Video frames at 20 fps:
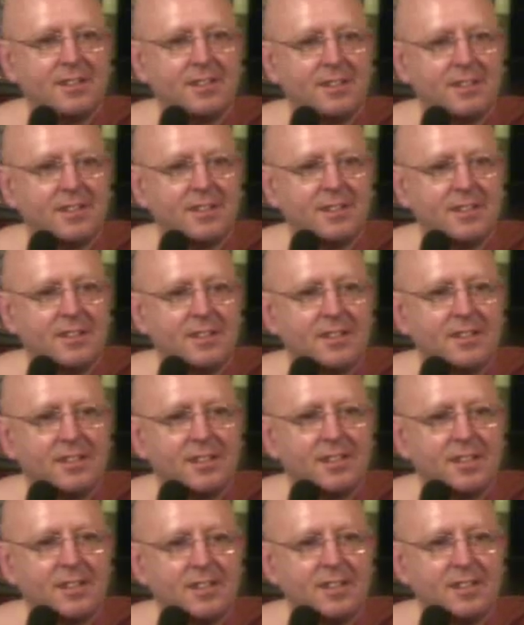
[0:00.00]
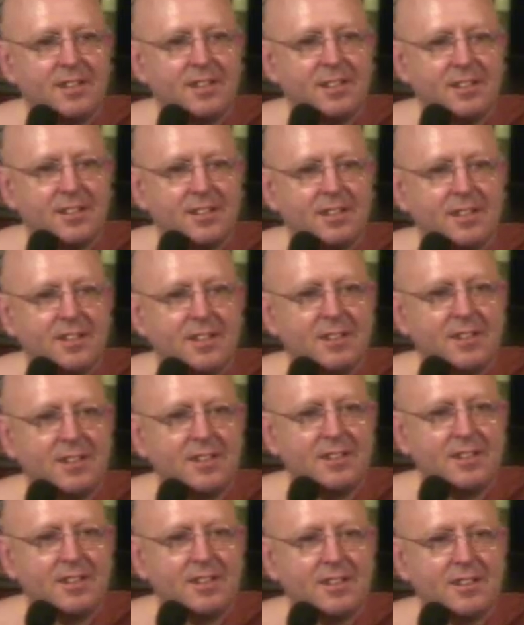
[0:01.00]

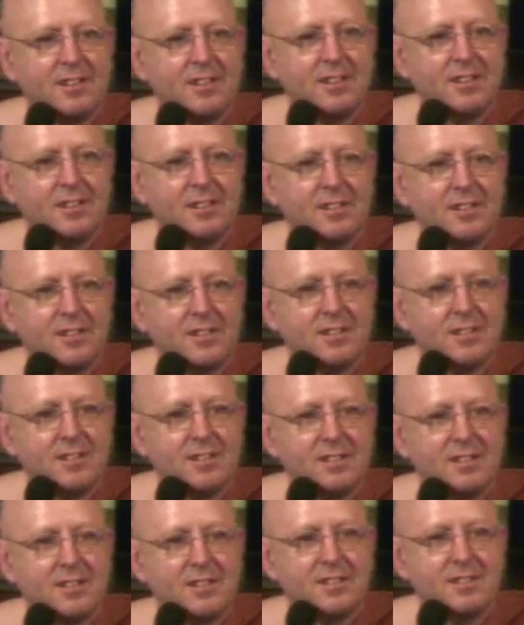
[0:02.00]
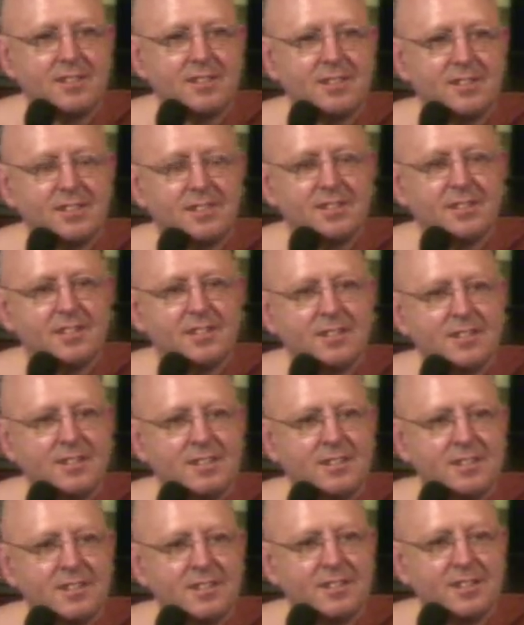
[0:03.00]

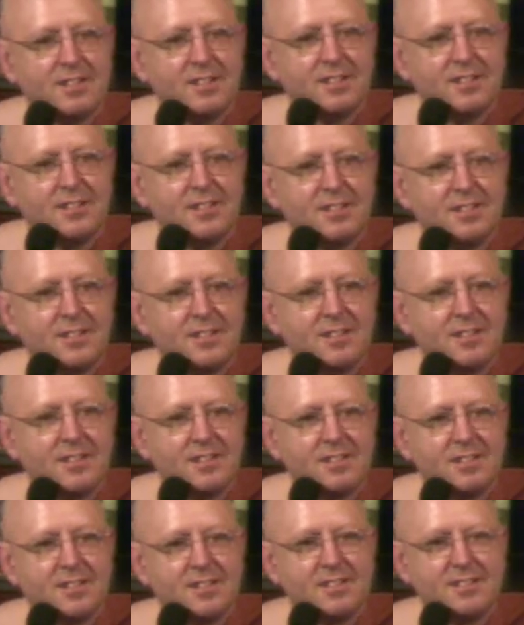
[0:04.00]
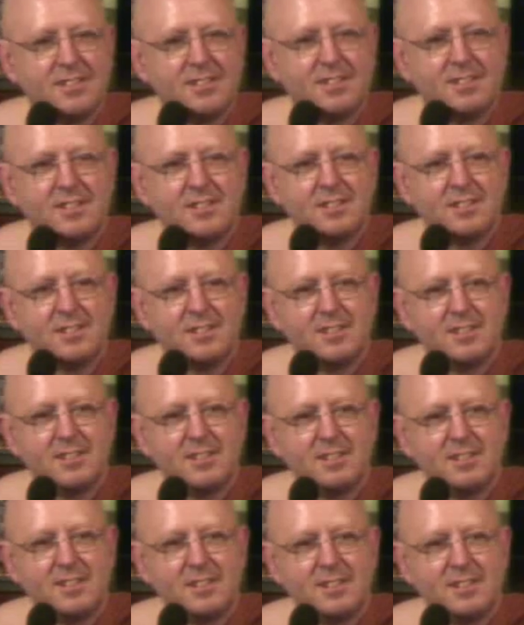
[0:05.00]

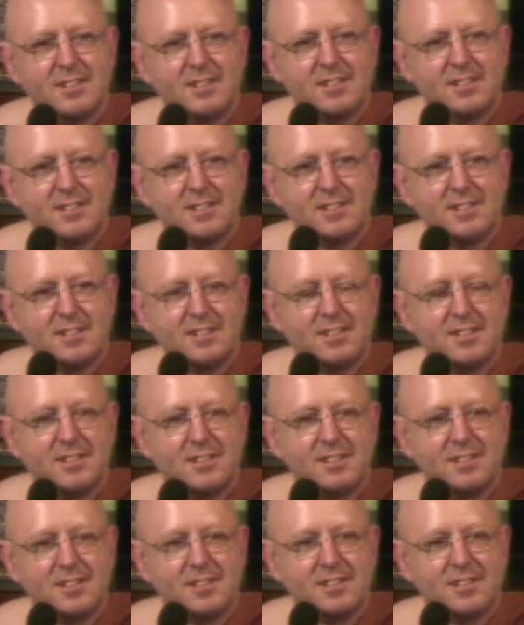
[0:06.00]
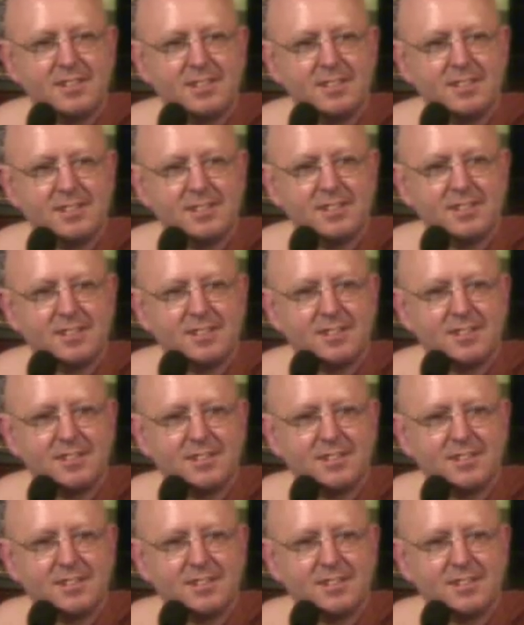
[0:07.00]
(silence)